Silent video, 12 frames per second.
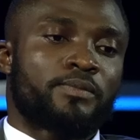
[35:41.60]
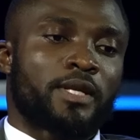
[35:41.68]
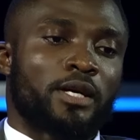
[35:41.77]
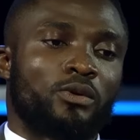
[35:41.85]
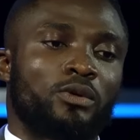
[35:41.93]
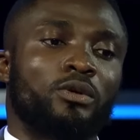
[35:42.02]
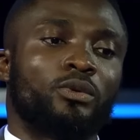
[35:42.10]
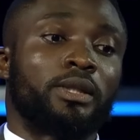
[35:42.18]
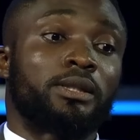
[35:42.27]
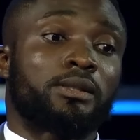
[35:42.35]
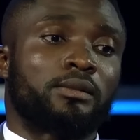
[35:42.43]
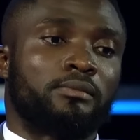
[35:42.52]
I'll go
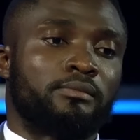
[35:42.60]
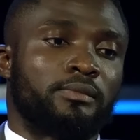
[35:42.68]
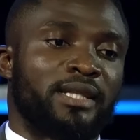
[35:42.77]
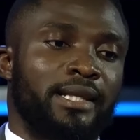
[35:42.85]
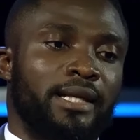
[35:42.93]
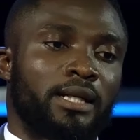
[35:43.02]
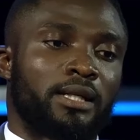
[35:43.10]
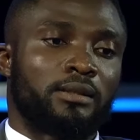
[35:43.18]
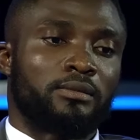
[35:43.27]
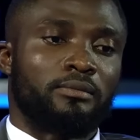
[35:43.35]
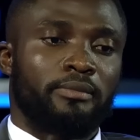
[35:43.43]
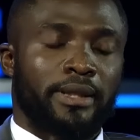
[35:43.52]
with Lake
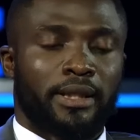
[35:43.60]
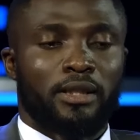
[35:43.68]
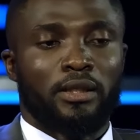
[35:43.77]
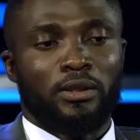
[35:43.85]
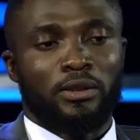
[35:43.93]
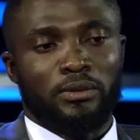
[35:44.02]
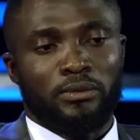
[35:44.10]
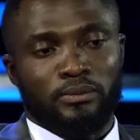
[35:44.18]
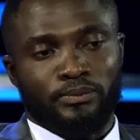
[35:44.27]
Baikal.